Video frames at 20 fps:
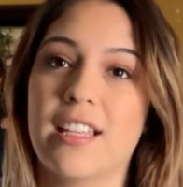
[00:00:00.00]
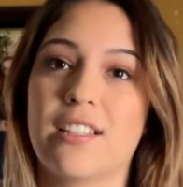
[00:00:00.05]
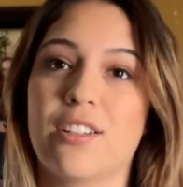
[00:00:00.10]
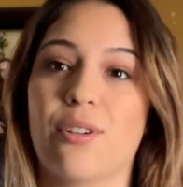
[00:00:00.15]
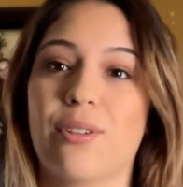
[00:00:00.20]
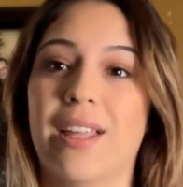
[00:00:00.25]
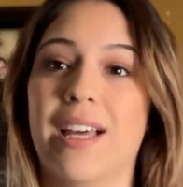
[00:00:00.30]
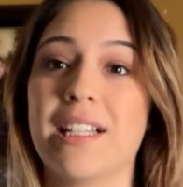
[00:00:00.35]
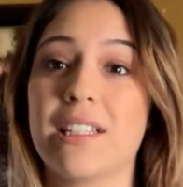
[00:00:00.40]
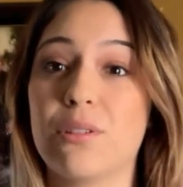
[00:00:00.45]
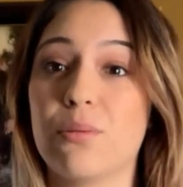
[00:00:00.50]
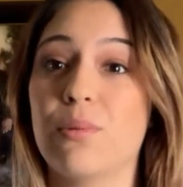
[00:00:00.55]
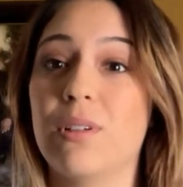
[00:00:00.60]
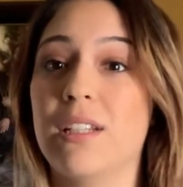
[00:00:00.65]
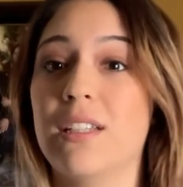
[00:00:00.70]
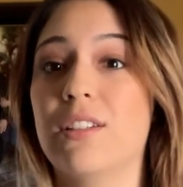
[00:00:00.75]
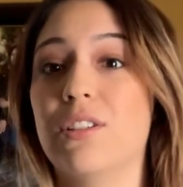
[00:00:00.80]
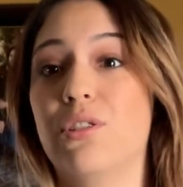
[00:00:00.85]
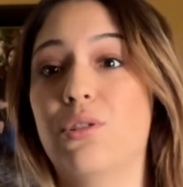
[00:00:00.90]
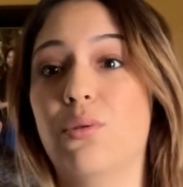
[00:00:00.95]
So that's what
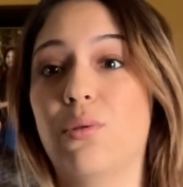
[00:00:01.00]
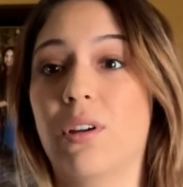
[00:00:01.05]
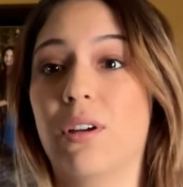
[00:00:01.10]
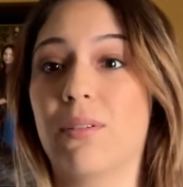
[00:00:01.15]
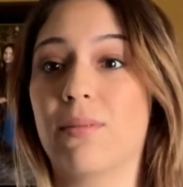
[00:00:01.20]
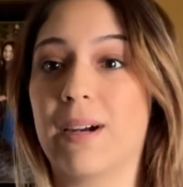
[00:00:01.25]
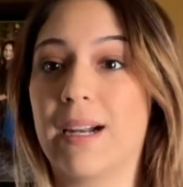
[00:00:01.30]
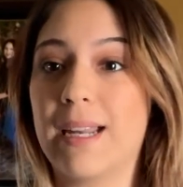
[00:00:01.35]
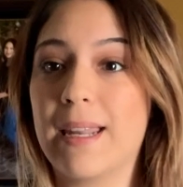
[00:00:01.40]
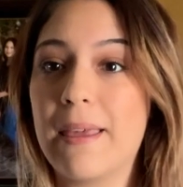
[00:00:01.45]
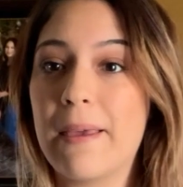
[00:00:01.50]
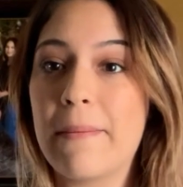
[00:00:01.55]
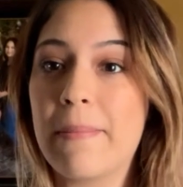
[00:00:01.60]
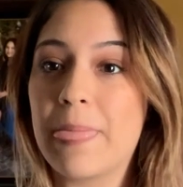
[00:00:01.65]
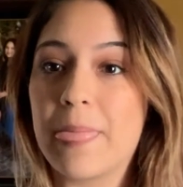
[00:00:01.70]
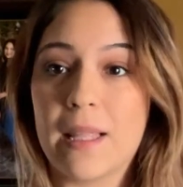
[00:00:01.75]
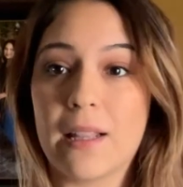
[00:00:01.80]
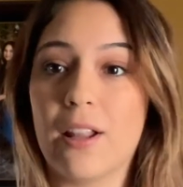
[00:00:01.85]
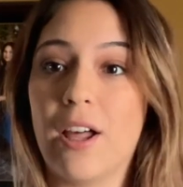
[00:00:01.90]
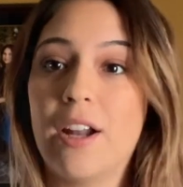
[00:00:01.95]
he's doing, right?
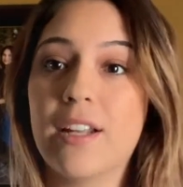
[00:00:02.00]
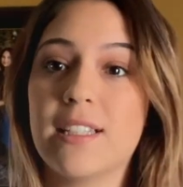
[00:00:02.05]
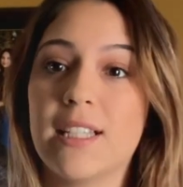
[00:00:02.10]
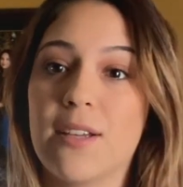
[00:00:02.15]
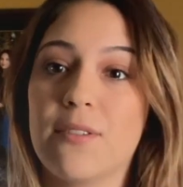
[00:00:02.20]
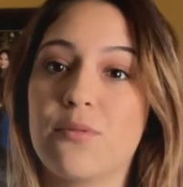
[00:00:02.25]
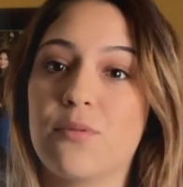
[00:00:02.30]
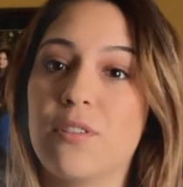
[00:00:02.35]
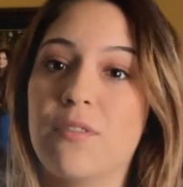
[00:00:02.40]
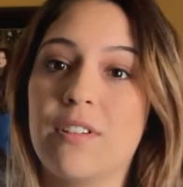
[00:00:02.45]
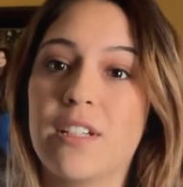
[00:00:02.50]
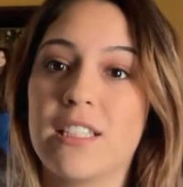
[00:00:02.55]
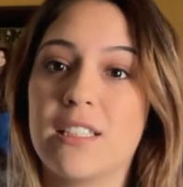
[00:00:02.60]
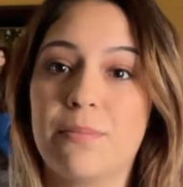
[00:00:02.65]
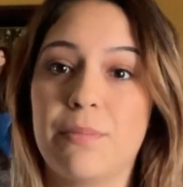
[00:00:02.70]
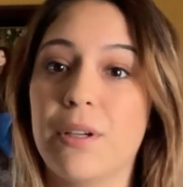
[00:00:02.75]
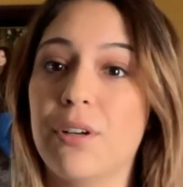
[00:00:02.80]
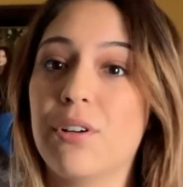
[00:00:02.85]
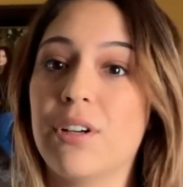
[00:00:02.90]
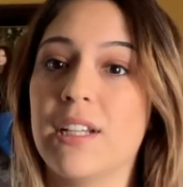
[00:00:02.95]
A lot of times we've
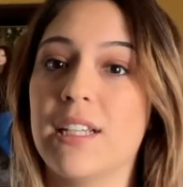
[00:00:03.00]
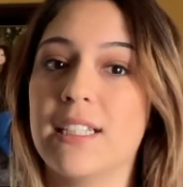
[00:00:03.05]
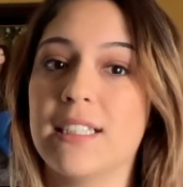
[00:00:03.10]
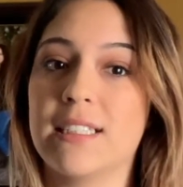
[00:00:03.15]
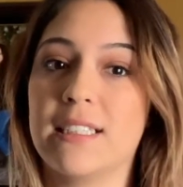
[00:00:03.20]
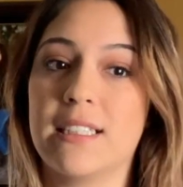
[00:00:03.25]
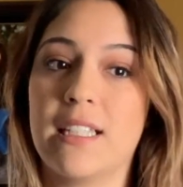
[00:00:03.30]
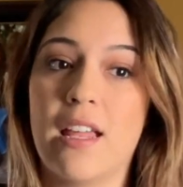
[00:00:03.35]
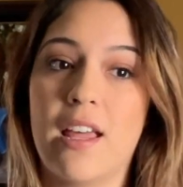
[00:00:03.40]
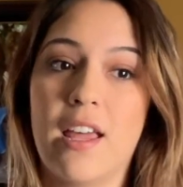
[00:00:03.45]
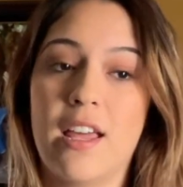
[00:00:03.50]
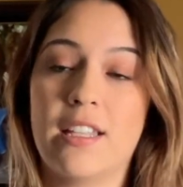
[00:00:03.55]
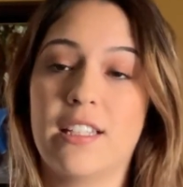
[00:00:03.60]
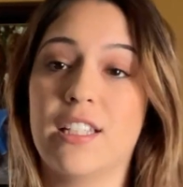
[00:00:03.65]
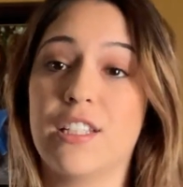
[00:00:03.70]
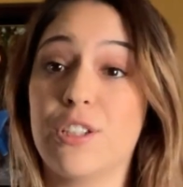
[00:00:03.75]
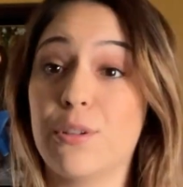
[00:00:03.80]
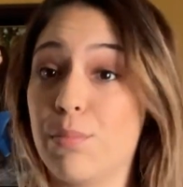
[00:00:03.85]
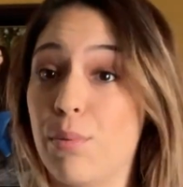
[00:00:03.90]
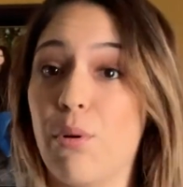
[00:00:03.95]
experienced
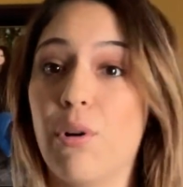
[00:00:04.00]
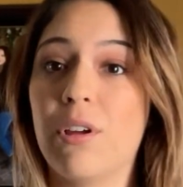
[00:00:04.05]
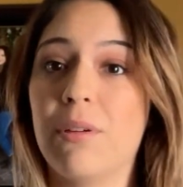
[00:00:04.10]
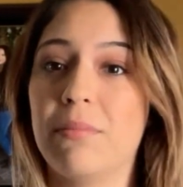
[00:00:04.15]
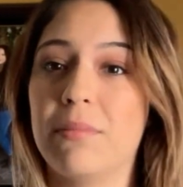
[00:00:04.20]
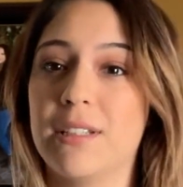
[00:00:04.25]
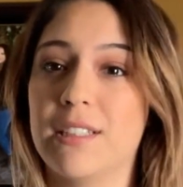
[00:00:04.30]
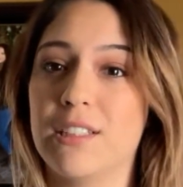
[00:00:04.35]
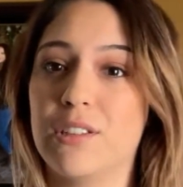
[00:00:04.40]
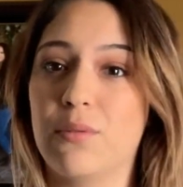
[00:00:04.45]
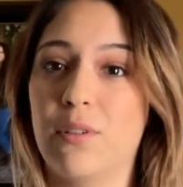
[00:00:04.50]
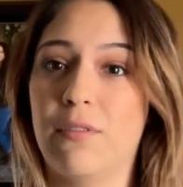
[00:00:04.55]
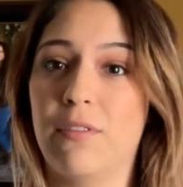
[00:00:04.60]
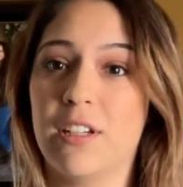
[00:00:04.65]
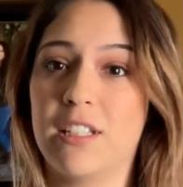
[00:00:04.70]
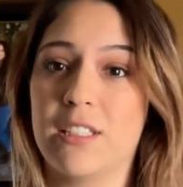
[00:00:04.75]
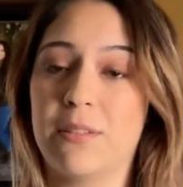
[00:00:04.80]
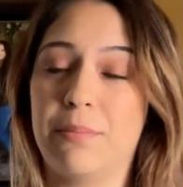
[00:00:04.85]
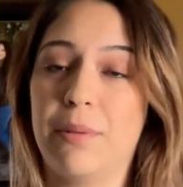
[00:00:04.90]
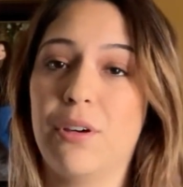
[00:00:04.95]
disappointments, we've
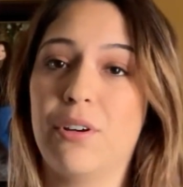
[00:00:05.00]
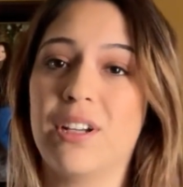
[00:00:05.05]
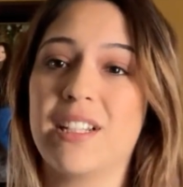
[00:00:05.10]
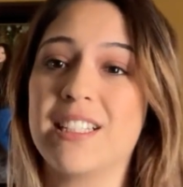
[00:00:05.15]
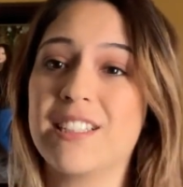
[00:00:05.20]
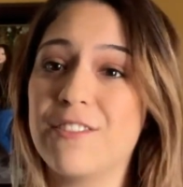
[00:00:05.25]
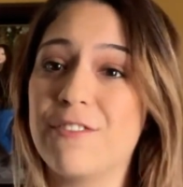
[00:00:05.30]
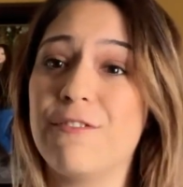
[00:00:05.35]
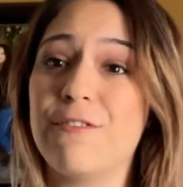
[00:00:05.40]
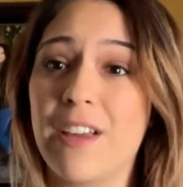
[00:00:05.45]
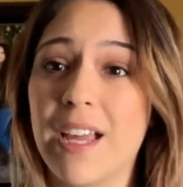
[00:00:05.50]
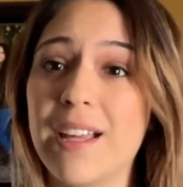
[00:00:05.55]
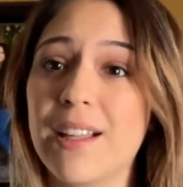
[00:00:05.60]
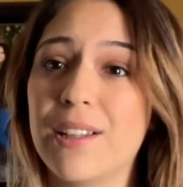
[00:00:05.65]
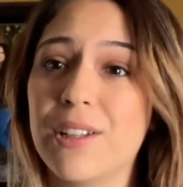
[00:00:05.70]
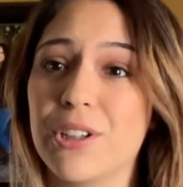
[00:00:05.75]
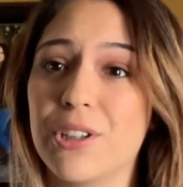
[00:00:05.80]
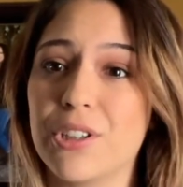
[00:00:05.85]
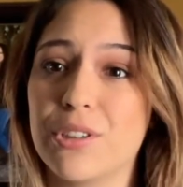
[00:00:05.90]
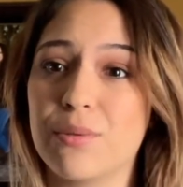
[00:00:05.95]
experienced
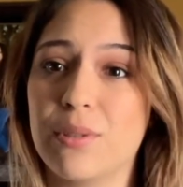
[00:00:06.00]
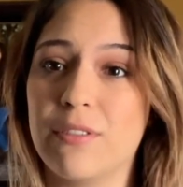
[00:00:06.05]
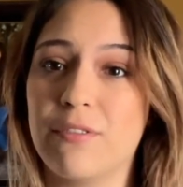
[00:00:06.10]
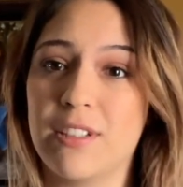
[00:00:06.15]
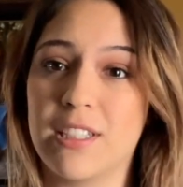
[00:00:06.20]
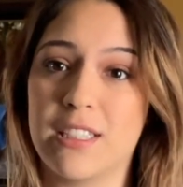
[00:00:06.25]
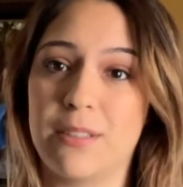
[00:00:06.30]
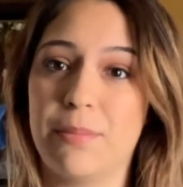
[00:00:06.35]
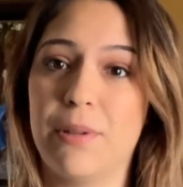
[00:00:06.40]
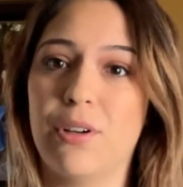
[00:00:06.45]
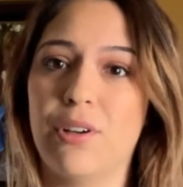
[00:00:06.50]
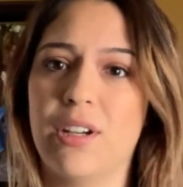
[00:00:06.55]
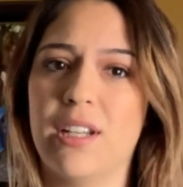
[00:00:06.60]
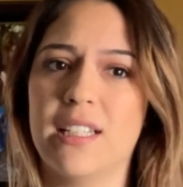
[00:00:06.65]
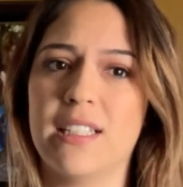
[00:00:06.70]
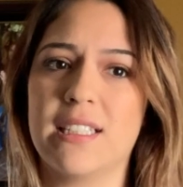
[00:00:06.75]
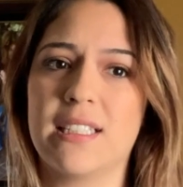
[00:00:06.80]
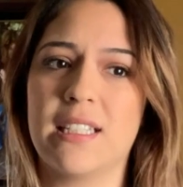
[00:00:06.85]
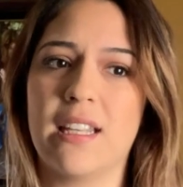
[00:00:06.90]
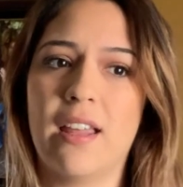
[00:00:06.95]
failures, we've
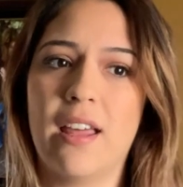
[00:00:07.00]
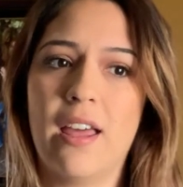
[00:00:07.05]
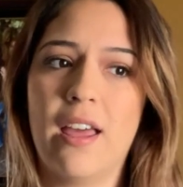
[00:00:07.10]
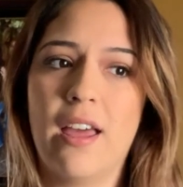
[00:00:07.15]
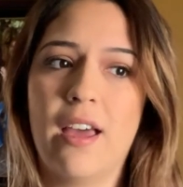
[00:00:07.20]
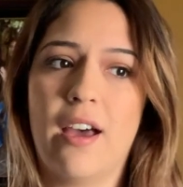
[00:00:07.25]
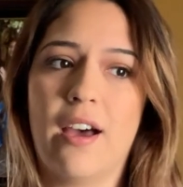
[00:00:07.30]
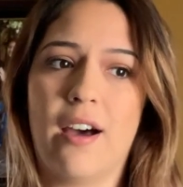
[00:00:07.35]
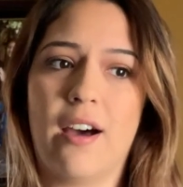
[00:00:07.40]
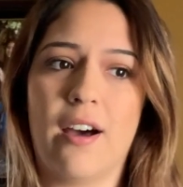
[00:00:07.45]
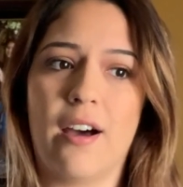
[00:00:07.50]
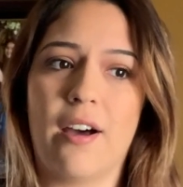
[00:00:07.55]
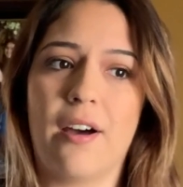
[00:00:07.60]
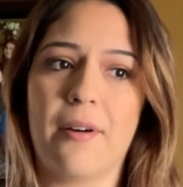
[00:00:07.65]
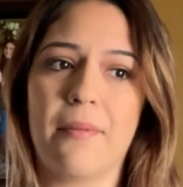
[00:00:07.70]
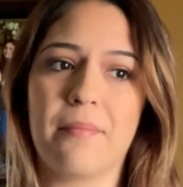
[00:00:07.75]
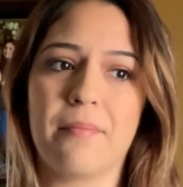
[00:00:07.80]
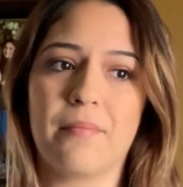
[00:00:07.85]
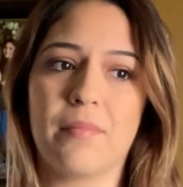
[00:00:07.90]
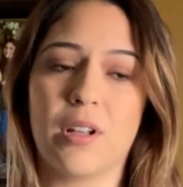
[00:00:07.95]
experienced
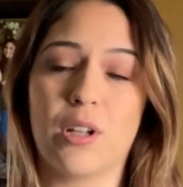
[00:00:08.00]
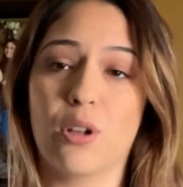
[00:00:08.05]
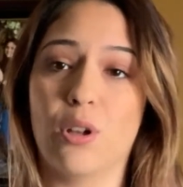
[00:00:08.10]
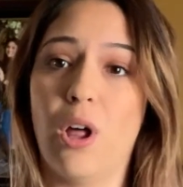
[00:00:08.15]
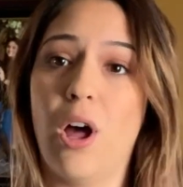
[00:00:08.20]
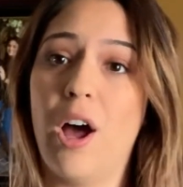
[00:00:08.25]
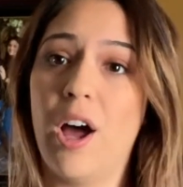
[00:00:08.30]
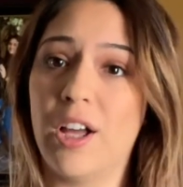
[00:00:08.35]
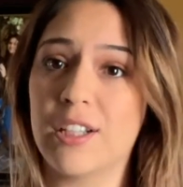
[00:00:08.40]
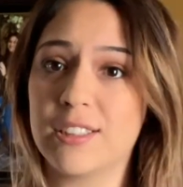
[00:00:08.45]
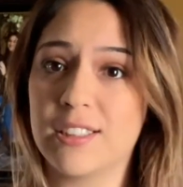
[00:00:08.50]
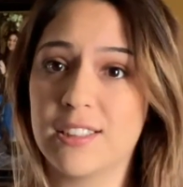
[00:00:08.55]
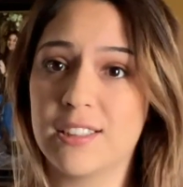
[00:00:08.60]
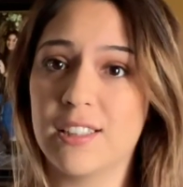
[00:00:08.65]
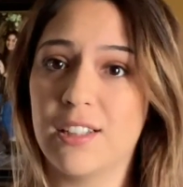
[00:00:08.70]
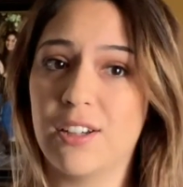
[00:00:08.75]
um, loss